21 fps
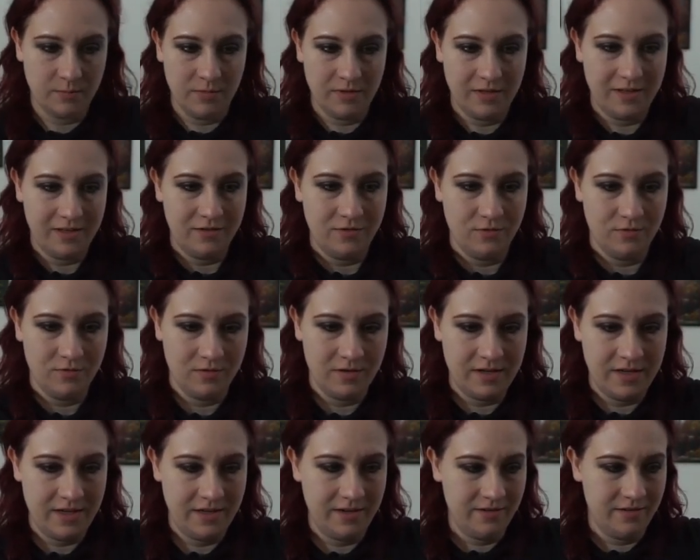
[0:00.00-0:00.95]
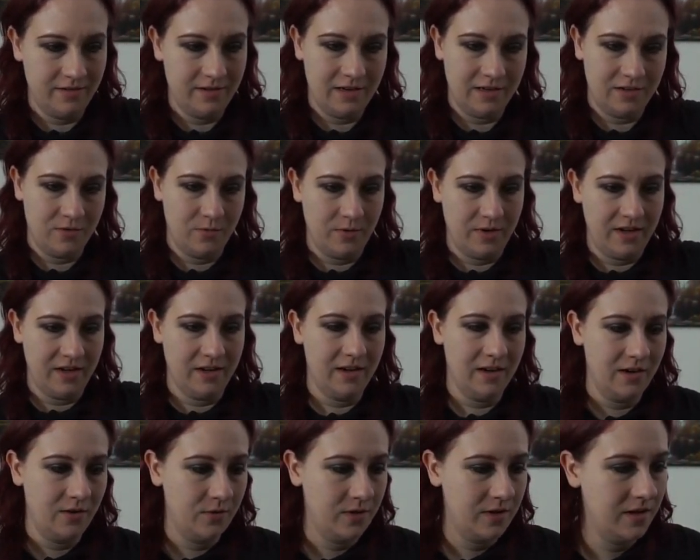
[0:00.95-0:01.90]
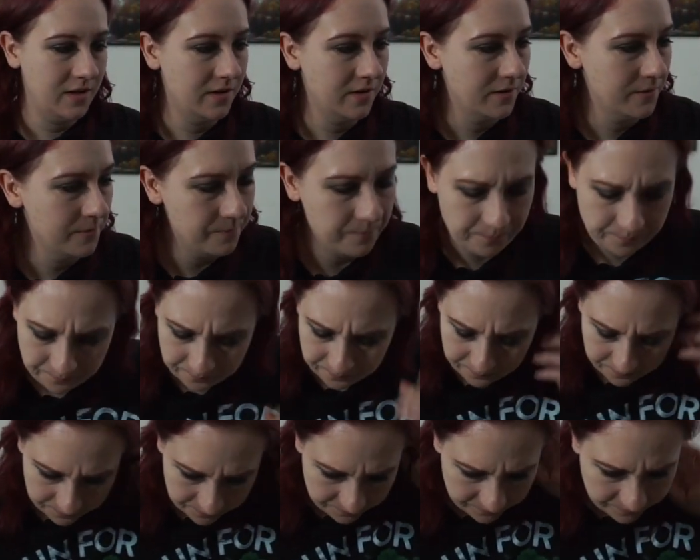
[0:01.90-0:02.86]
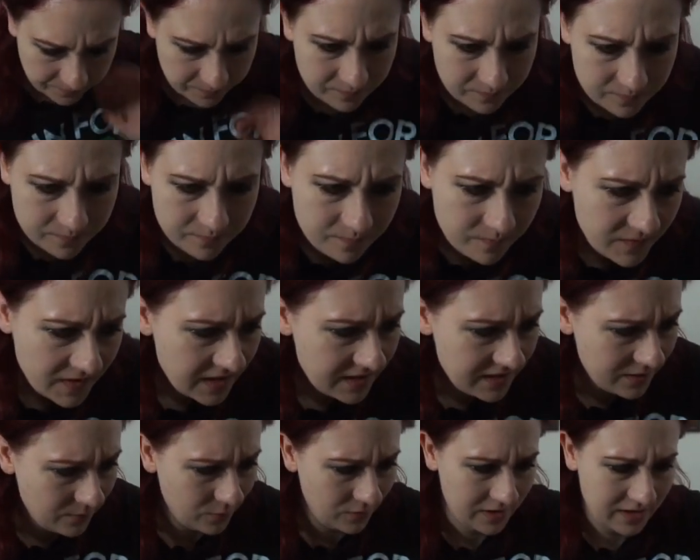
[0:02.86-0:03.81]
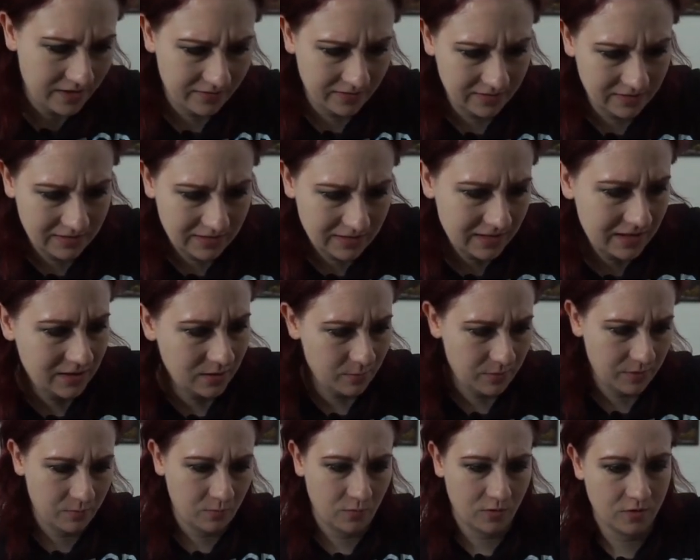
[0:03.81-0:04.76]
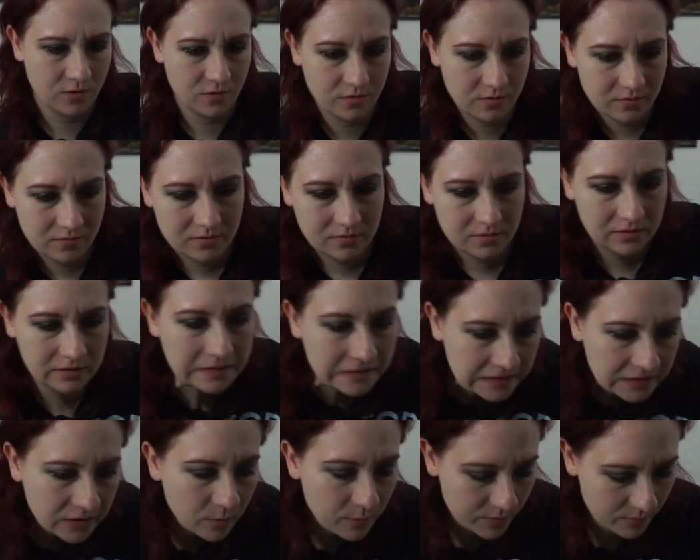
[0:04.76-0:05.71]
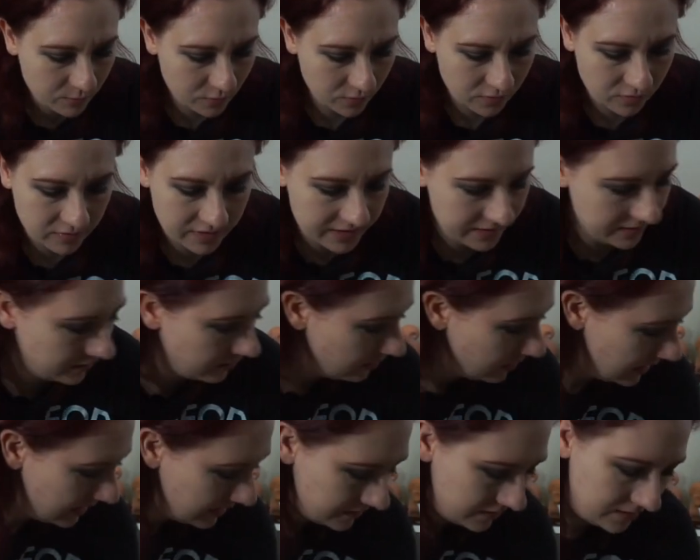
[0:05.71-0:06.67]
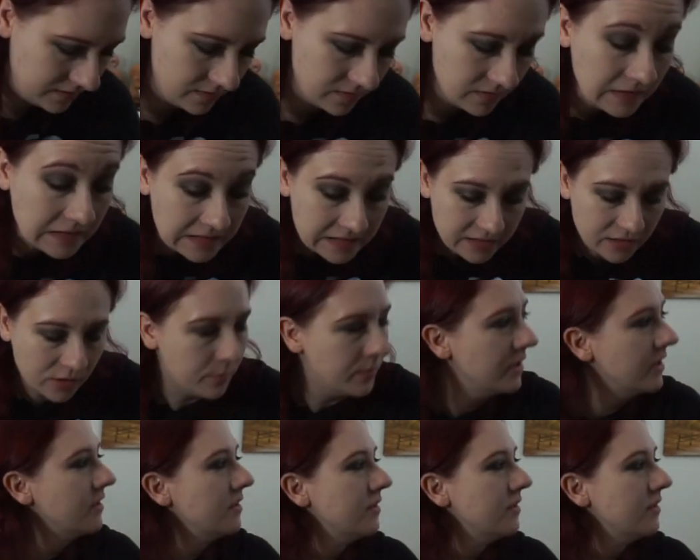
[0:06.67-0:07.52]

of that green, echoing it out here. And then we'll have a little bit more green in the grass. Little bit.